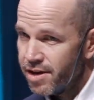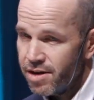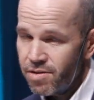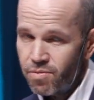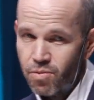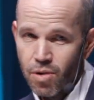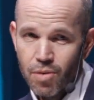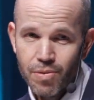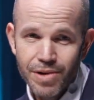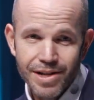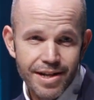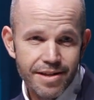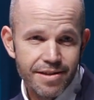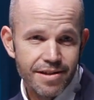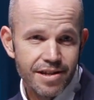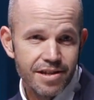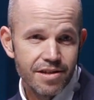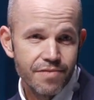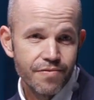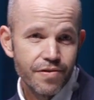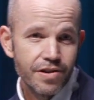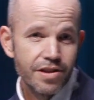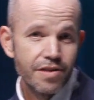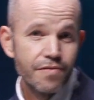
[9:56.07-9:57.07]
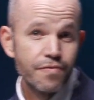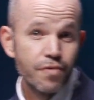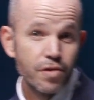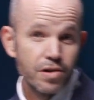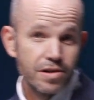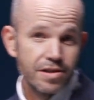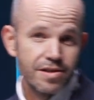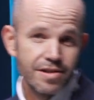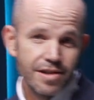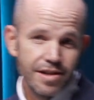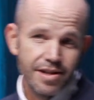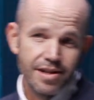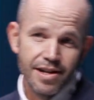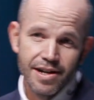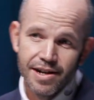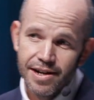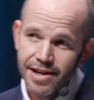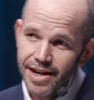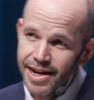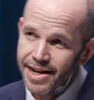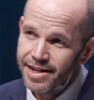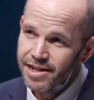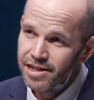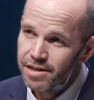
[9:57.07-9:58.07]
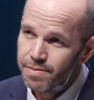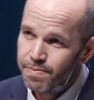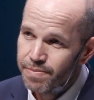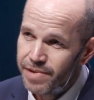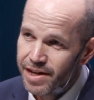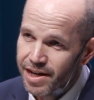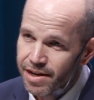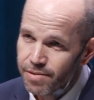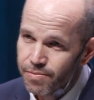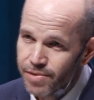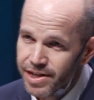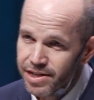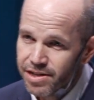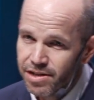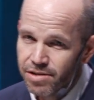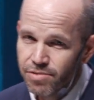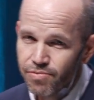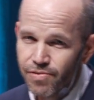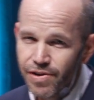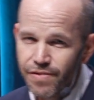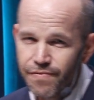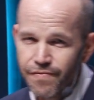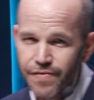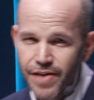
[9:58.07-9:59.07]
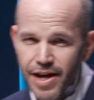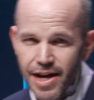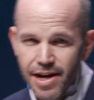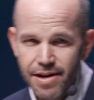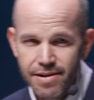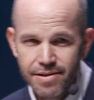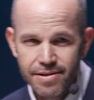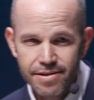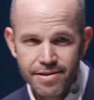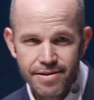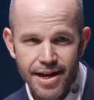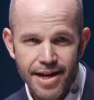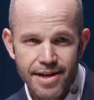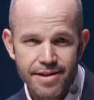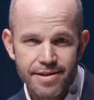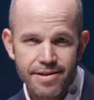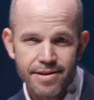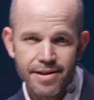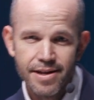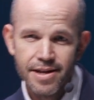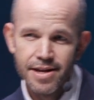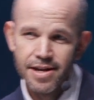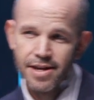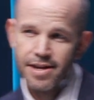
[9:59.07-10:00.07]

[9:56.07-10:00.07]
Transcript: When we did this for the 14 NSPA regions, we found that